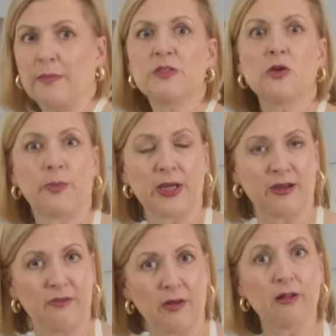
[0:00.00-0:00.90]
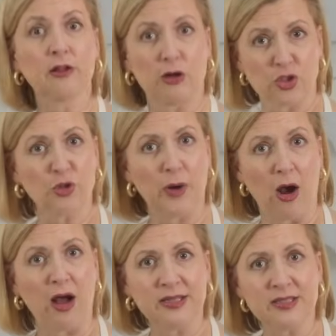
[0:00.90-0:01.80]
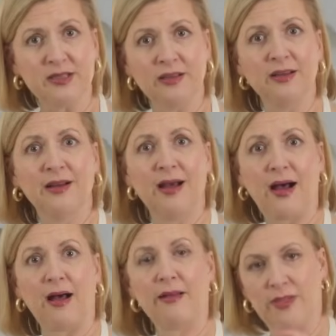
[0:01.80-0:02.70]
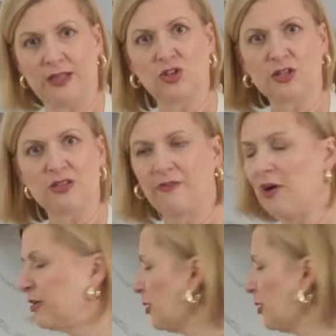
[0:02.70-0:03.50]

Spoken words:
So pick a larger pot than just the volume